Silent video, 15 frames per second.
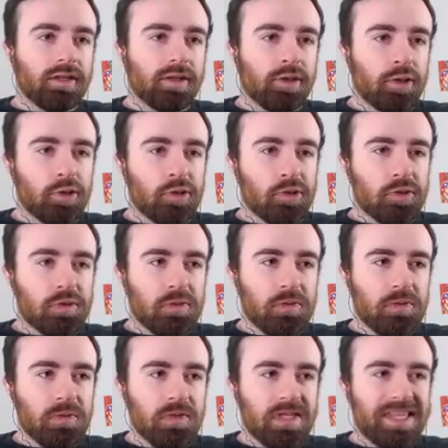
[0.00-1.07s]

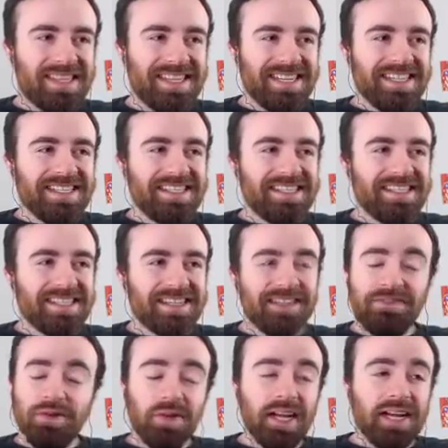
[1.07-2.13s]
Oh, this,
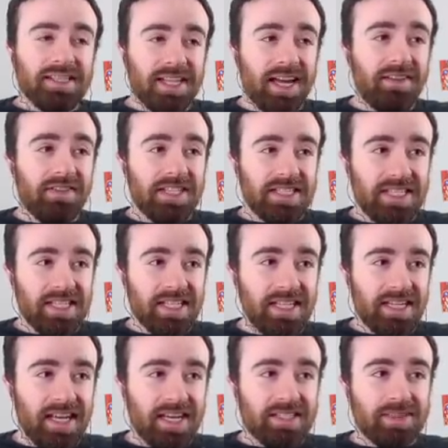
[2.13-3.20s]
if you guys haven't seen it,
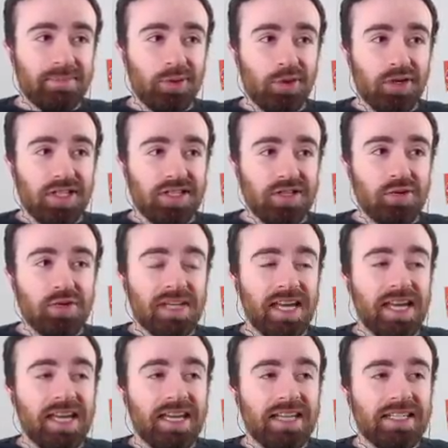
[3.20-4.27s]
as a mortis, you
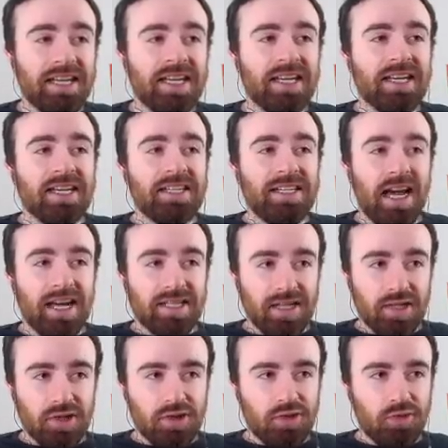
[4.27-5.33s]
can dash
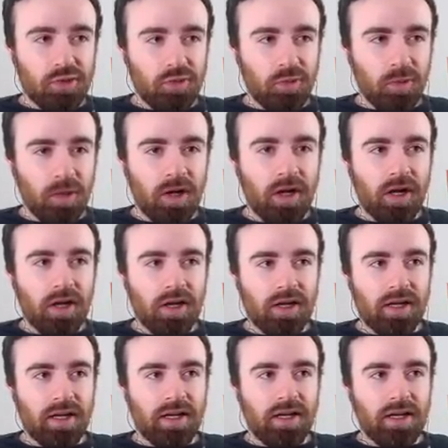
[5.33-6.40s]
into a wall,
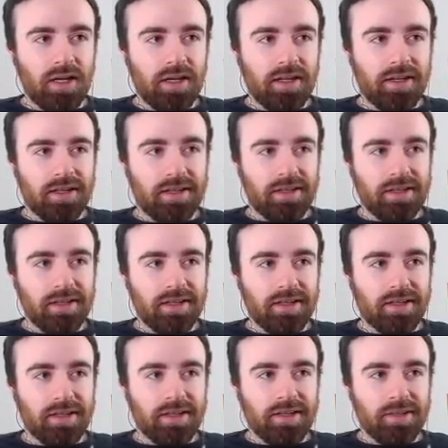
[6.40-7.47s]
uh,
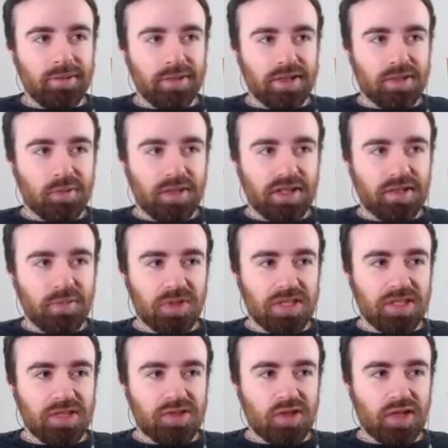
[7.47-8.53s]
which is what this
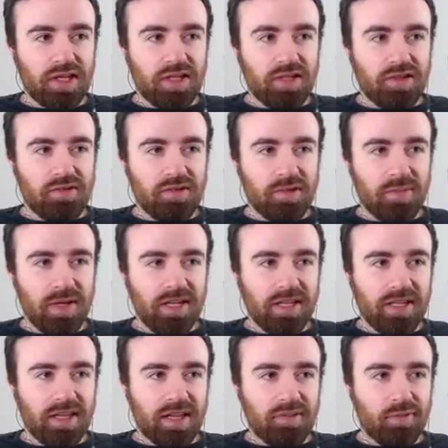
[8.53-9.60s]
person is trying to do, and
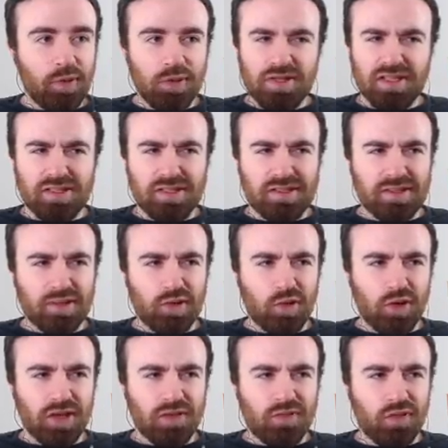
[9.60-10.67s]
apparently that Rosa is just
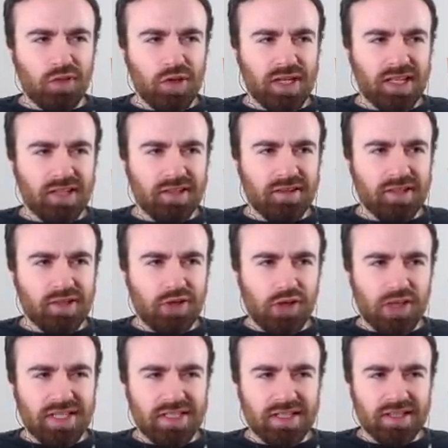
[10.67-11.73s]
ignoring the free kill,
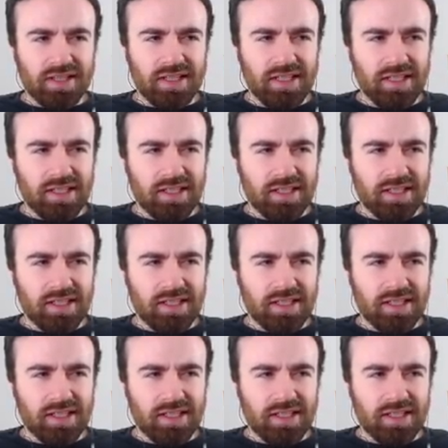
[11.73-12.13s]
interestingly.